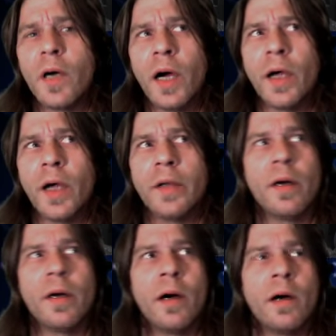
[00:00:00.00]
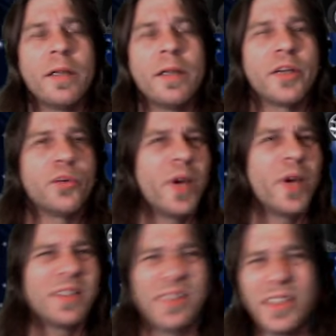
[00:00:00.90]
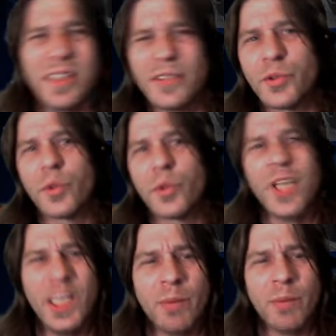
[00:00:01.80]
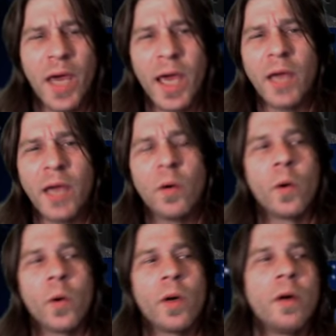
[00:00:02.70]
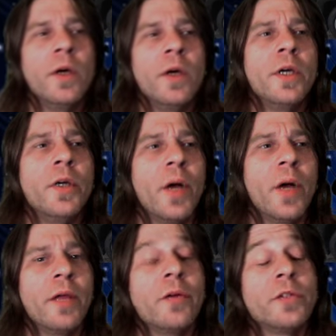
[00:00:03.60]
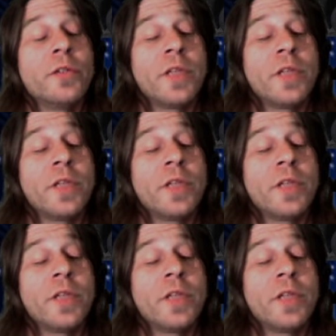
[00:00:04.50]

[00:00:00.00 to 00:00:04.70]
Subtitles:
on like Craigslist or eBay or, you know, any of those.